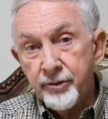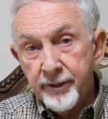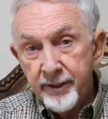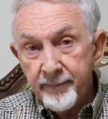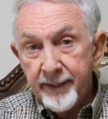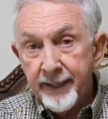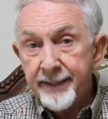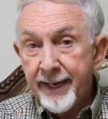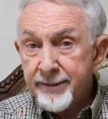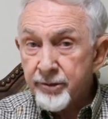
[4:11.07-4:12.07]
give me
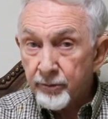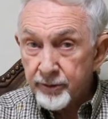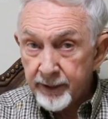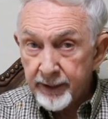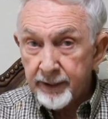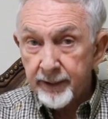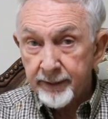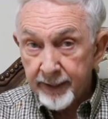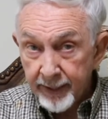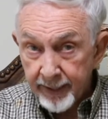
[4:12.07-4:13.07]
an SOT
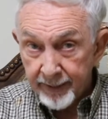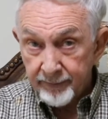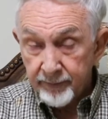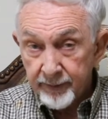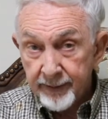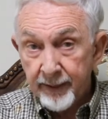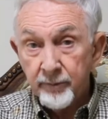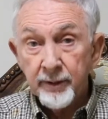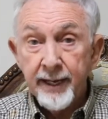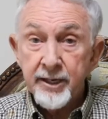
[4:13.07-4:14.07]
again that
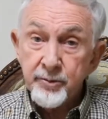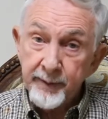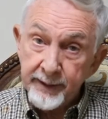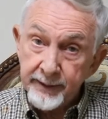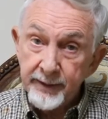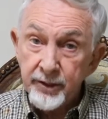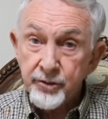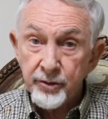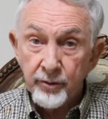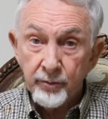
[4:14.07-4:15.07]
will last me an
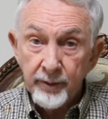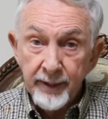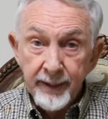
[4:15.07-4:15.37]
additional